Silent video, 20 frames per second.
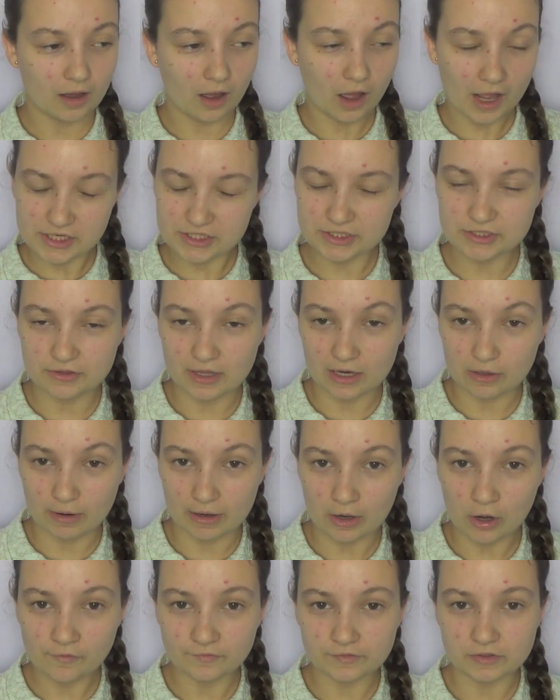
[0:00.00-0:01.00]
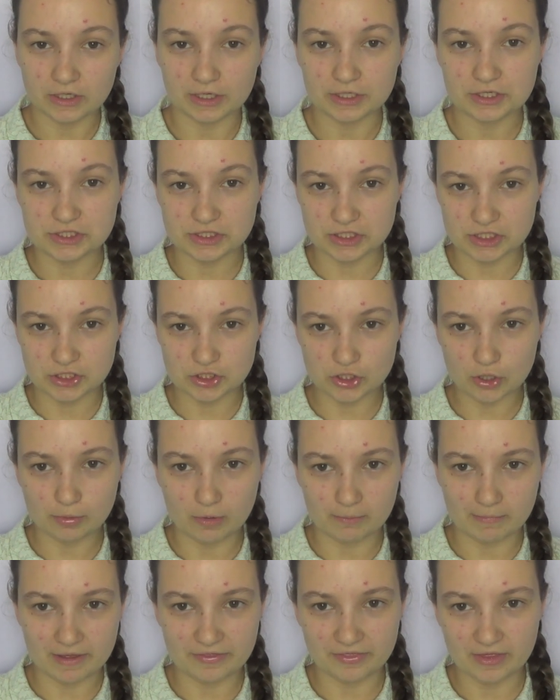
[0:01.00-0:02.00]
I used to do that quite often. I used to stop
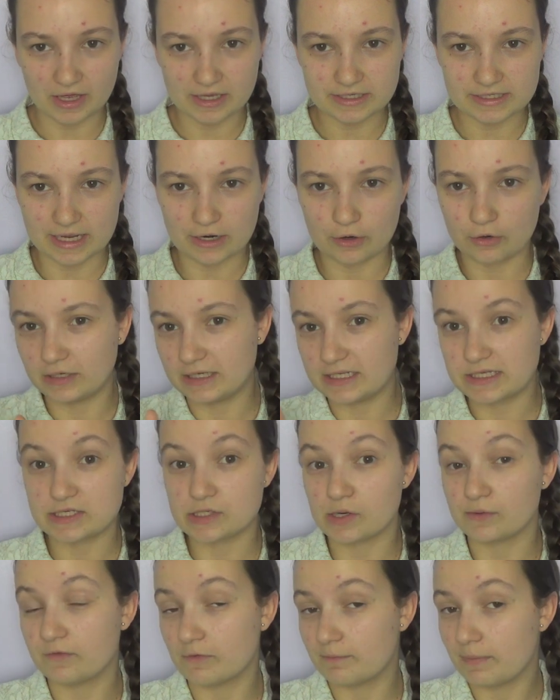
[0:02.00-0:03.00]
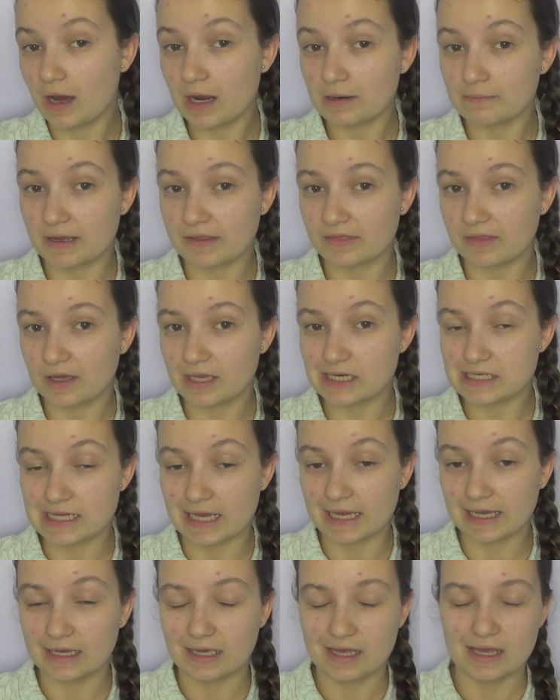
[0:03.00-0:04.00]
on my third day, or at least stop for part of my third
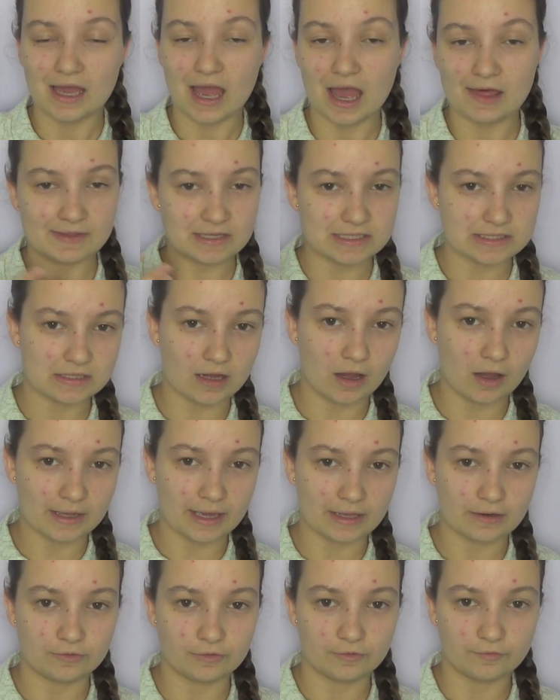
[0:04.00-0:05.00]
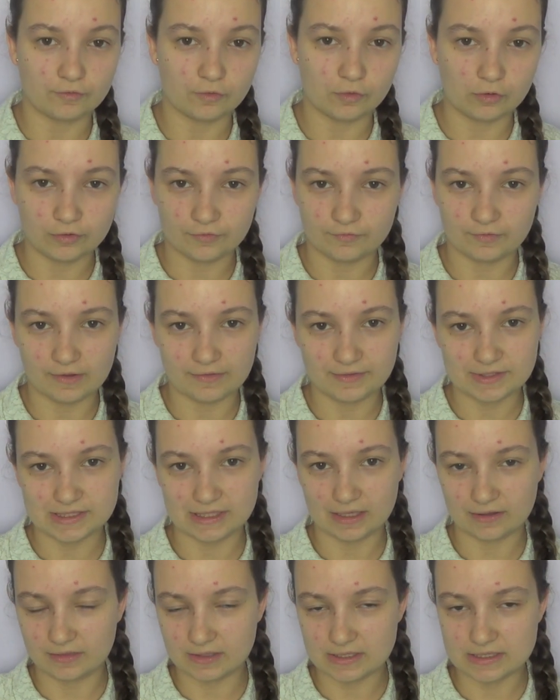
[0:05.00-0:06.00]
day, and then start again on the fourth, fifth,
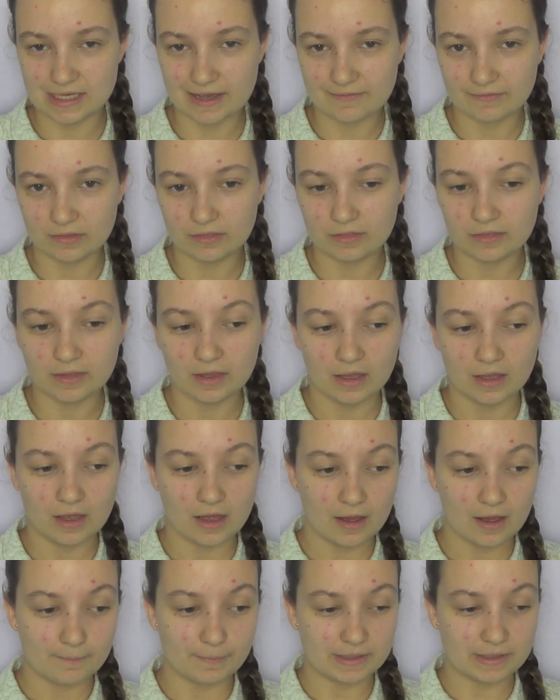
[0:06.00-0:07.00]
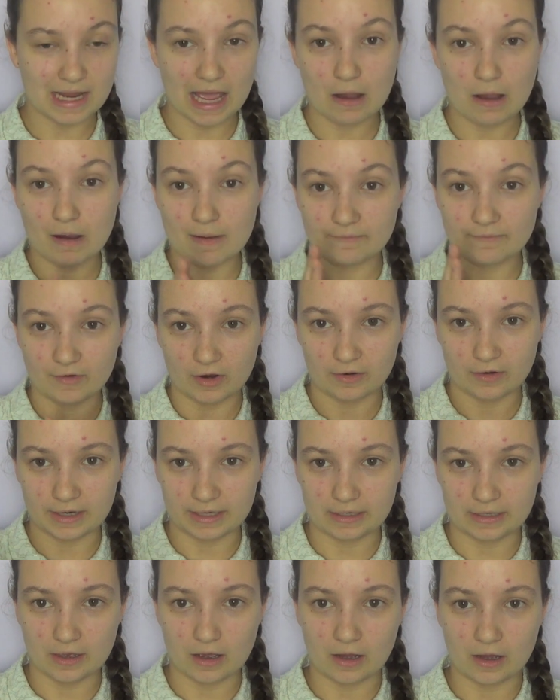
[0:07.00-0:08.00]
sixth, and seventh. But now I'm
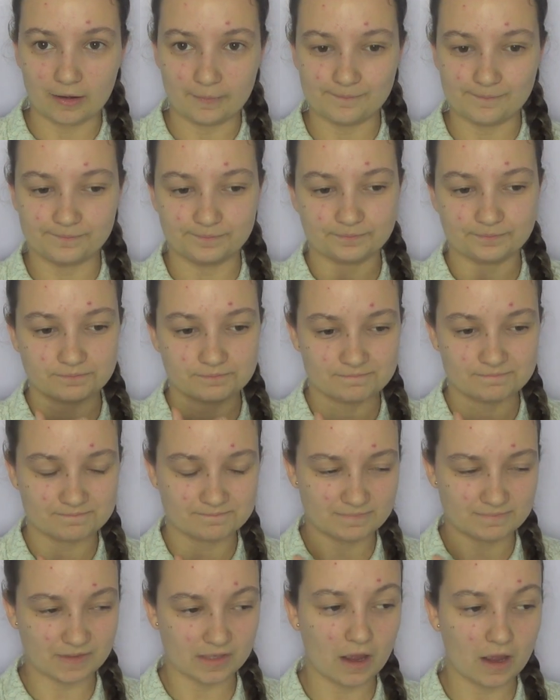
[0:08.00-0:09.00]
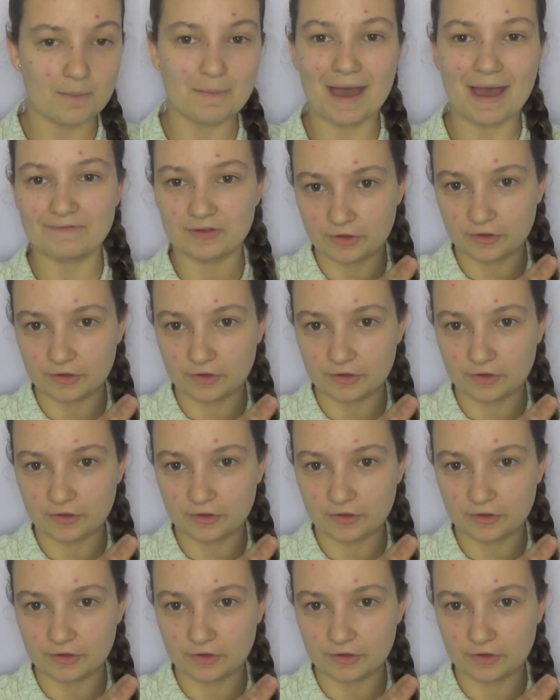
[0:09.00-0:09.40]
very, I'm very